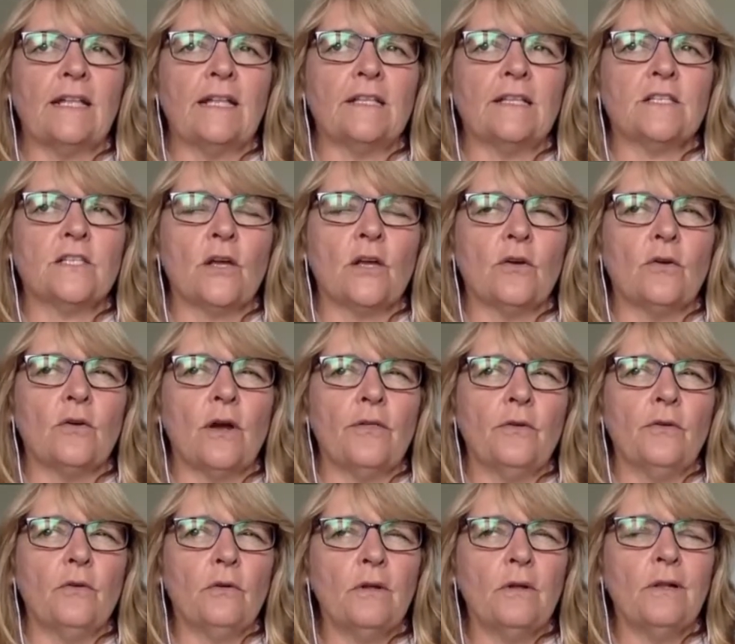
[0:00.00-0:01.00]
And so I
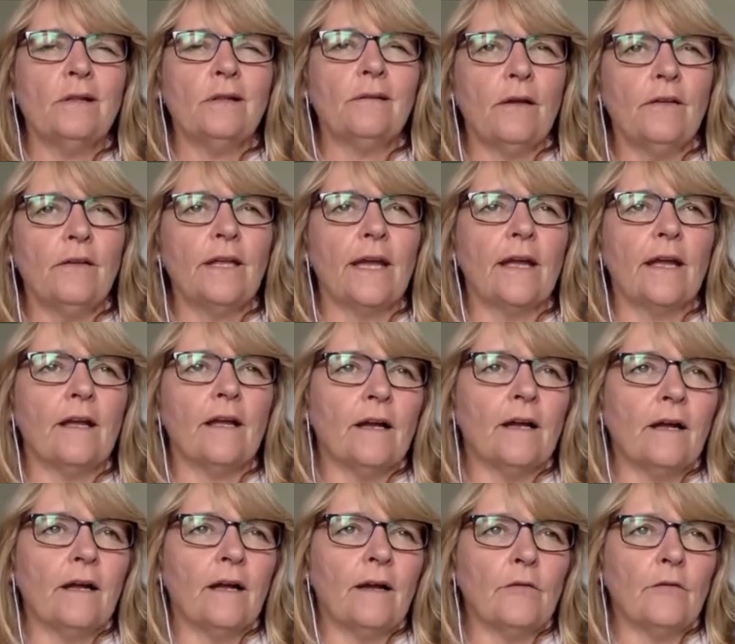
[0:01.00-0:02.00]
thought, well, okay,
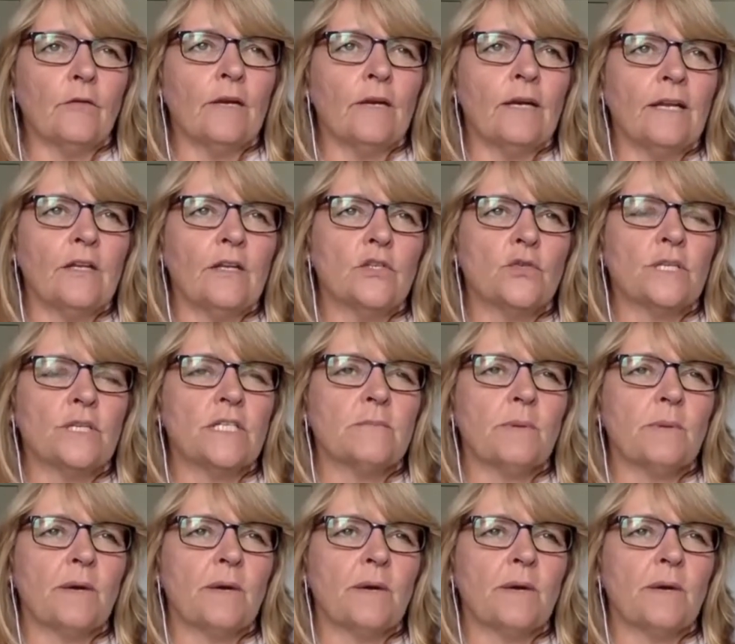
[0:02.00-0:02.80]
I really enjoy this.